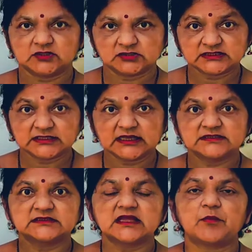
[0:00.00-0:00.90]

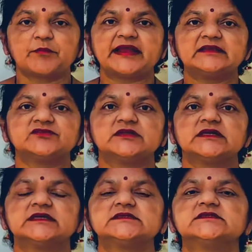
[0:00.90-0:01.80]
Curiosity in
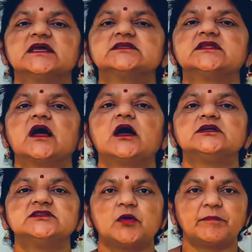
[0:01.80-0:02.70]
children
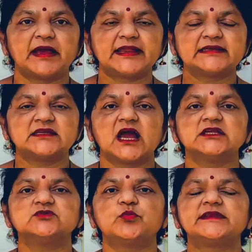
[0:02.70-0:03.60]
is but
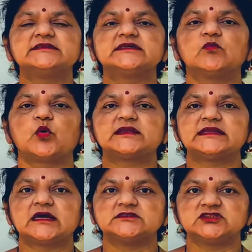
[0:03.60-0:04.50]
an appetite for
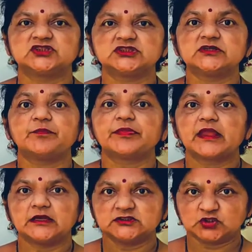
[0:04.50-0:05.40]
knowledge.
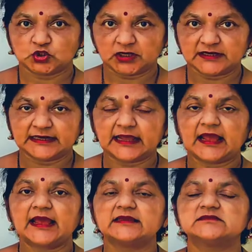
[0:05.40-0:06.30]
So the
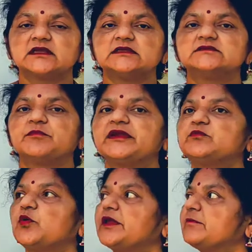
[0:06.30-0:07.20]
child here in
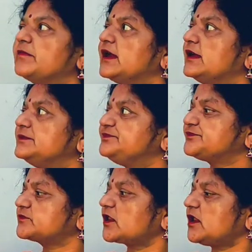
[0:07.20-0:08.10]
this poem
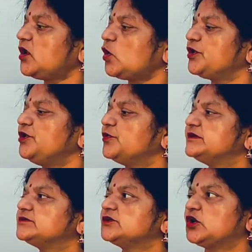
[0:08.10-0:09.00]
was very
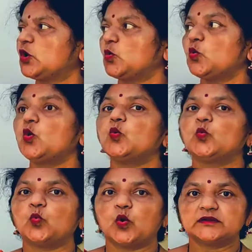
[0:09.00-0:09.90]
curious to know
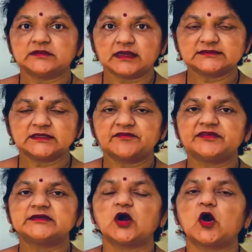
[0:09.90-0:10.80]
the
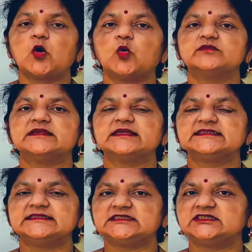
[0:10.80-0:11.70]
activities of
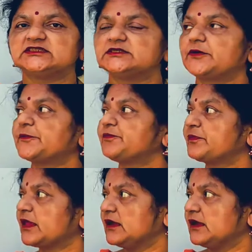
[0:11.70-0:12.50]
his teacher.